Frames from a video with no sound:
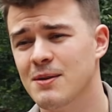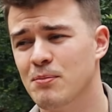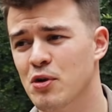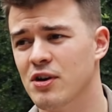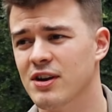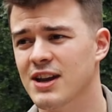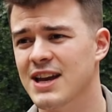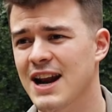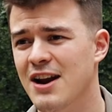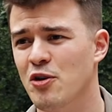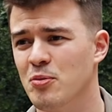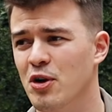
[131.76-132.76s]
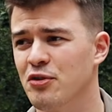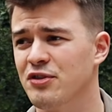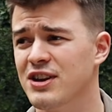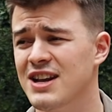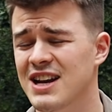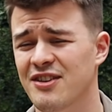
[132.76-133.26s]
But it ended up
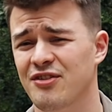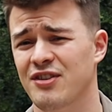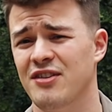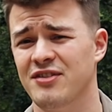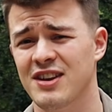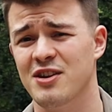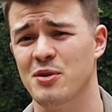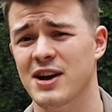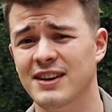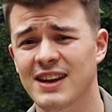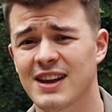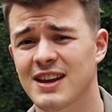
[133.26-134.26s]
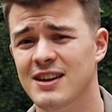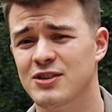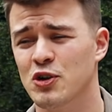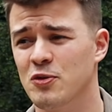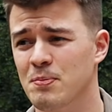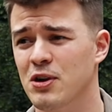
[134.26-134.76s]
costing nearly 50 quid
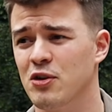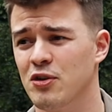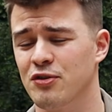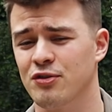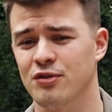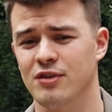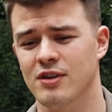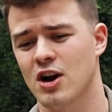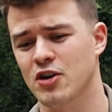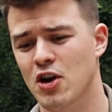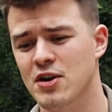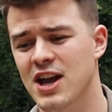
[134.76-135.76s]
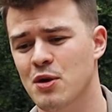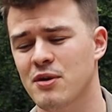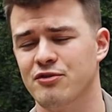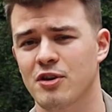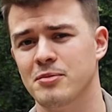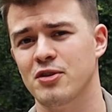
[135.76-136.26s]
just because I could only get
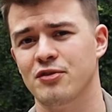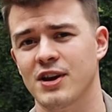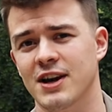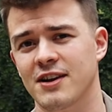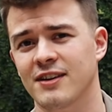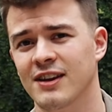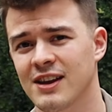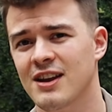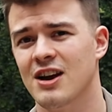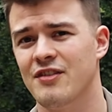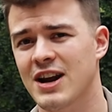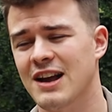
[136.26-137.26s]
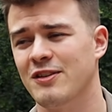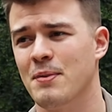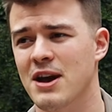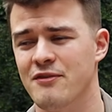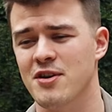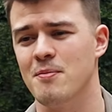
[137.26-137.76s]
one from New Zealand. And then I had to
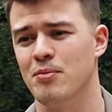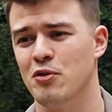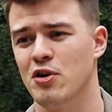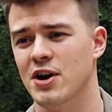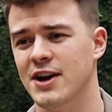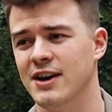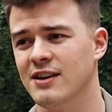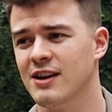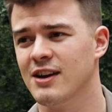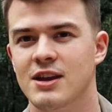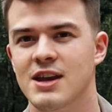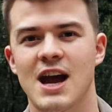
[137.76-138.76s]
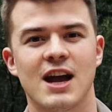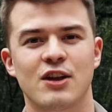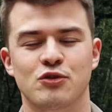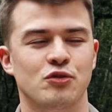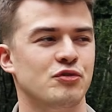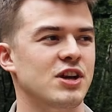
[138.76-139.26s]
pay the import on it. Yeah,
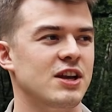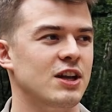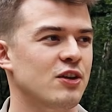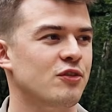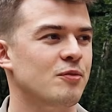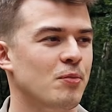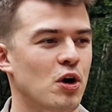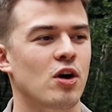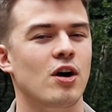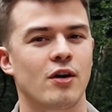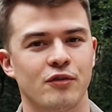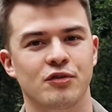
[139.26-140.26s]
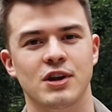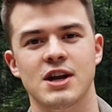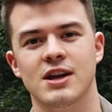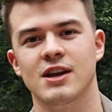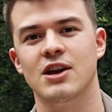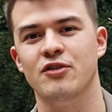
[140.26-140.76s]
it's just ridiculous. But
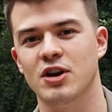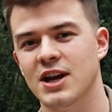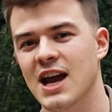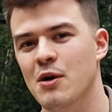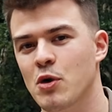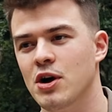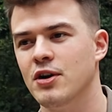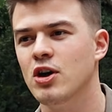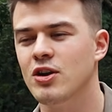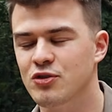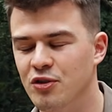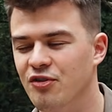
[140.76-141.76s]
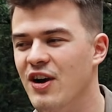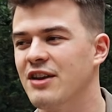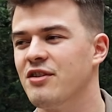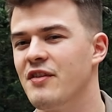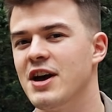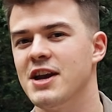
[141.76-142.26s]
obviously, if you're going to get one, just
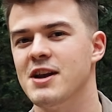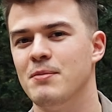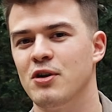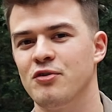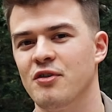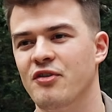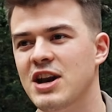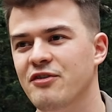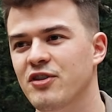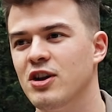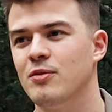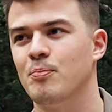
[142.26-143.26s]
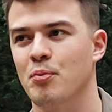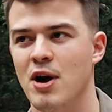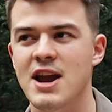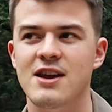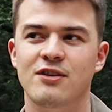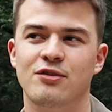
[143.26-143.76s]
factor that in, because if anything
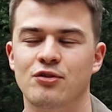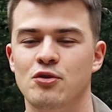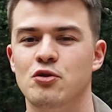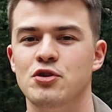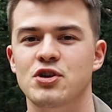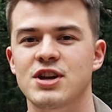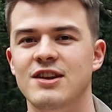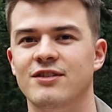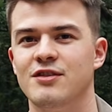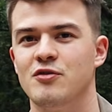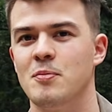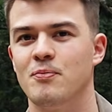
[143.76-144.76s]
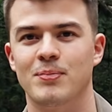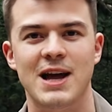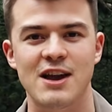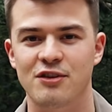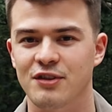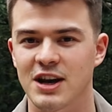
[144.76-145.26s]
breaks or you need to
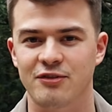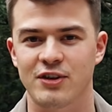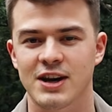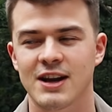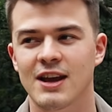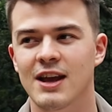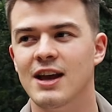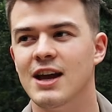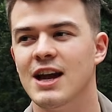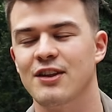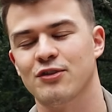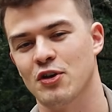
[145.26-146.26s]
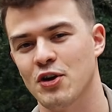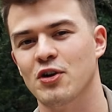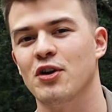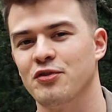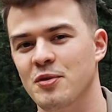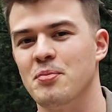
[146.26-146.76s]
replace anything, it's going to
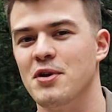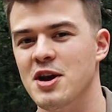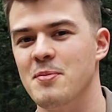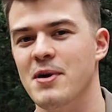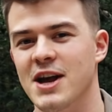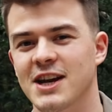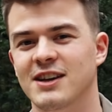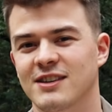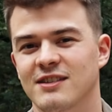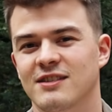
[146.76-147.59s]
cost a pretty penny.